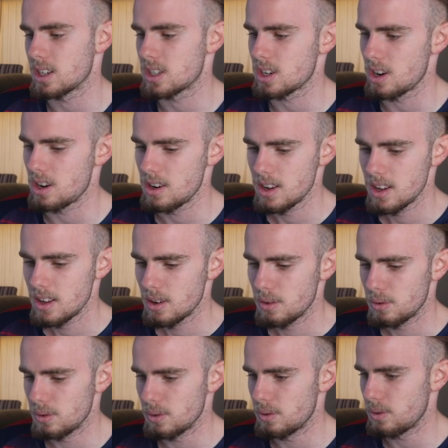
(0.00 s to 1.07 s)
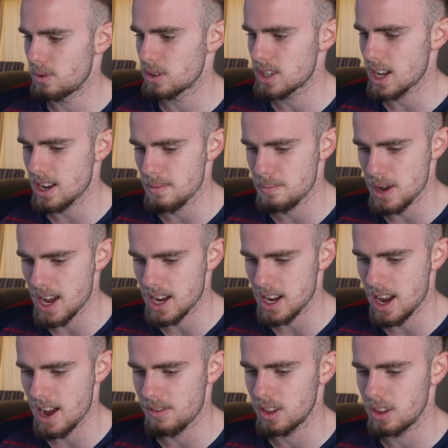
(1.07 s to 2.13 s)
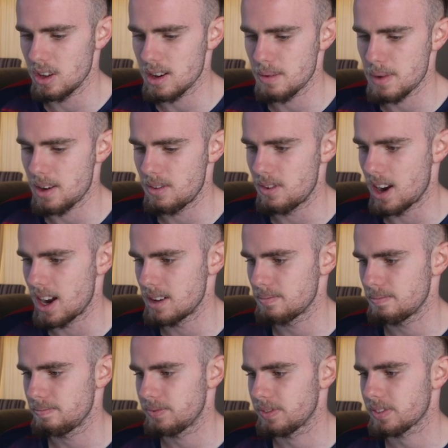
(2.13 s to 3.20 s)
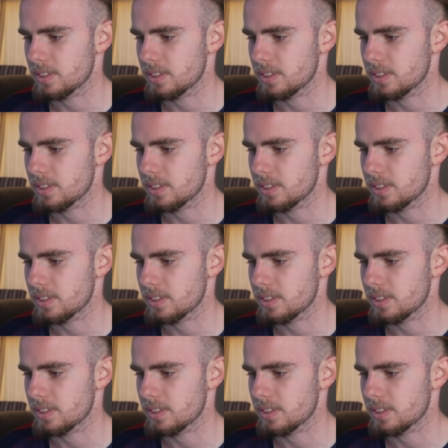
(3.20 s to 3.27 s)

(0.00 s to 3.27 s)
So, we'll take it back and have a look at my run.